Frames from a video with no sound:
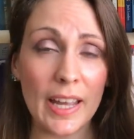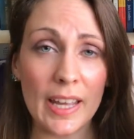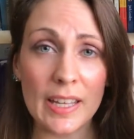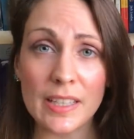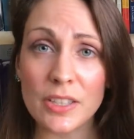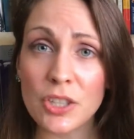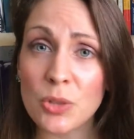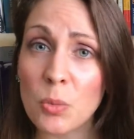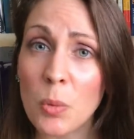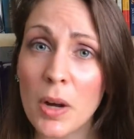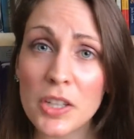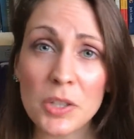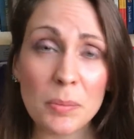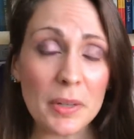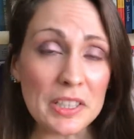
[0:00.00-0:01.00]
and just
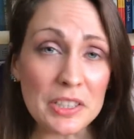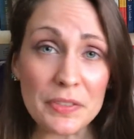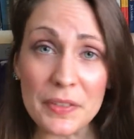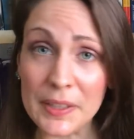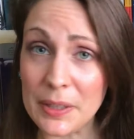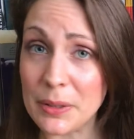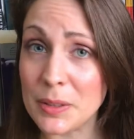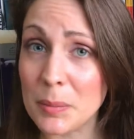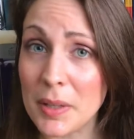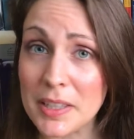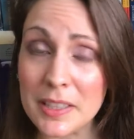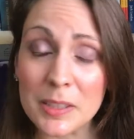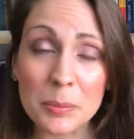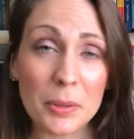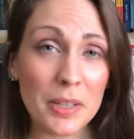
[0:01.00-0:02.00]
watch a bunch of videos about
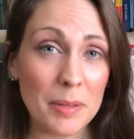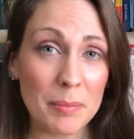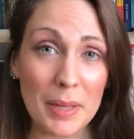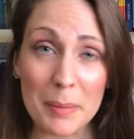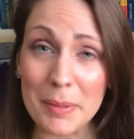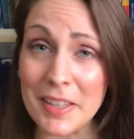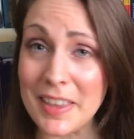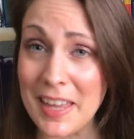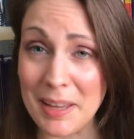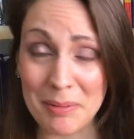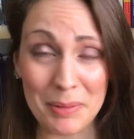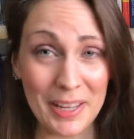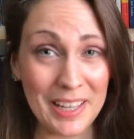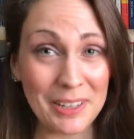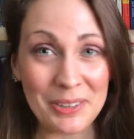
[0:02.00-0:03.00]
this book and maybe that
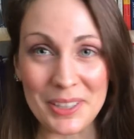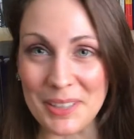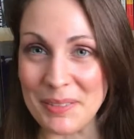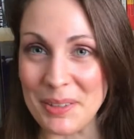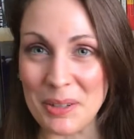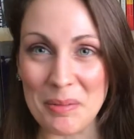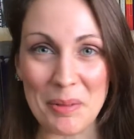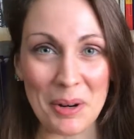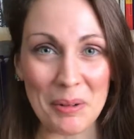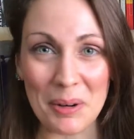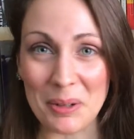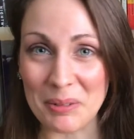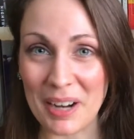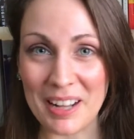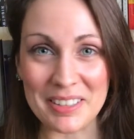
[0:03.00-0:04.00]
way it'll give you a more
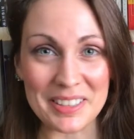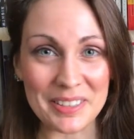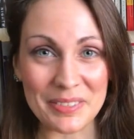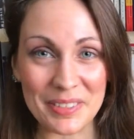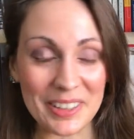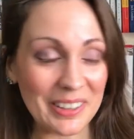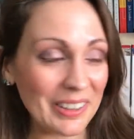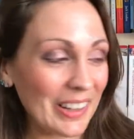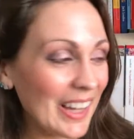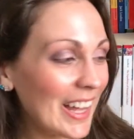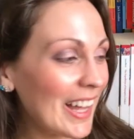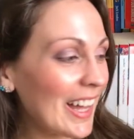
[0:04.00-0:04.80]
well-rounded feel.